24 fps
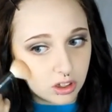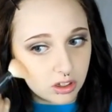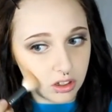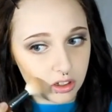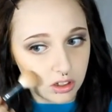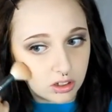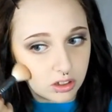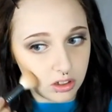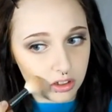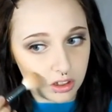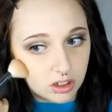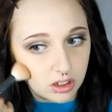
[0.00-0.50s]
Like,
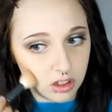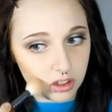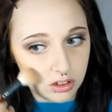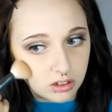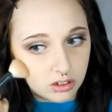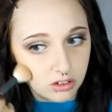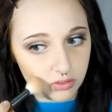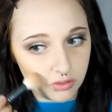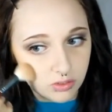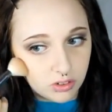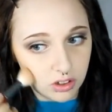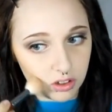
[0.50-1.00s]
doesn't that
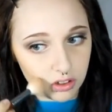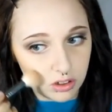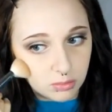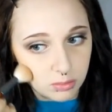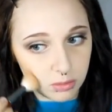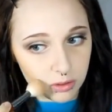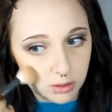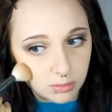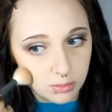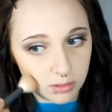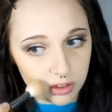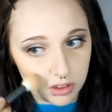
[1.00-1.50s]
defeat the
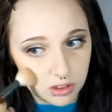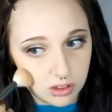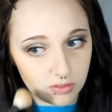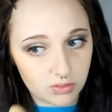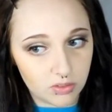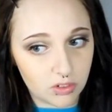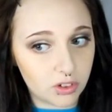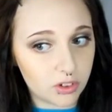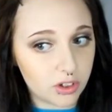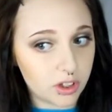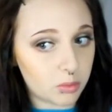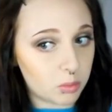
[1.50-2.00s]
purpose
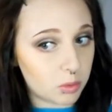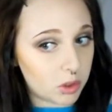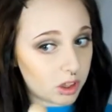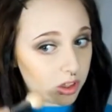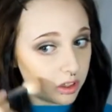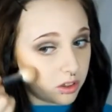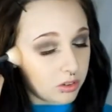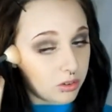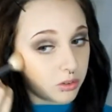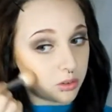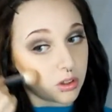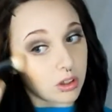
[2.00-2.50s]
of the cream
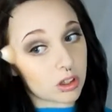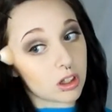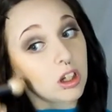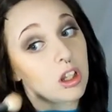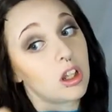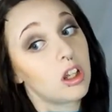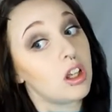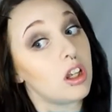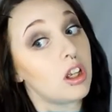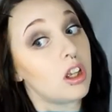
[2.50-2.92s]
contour?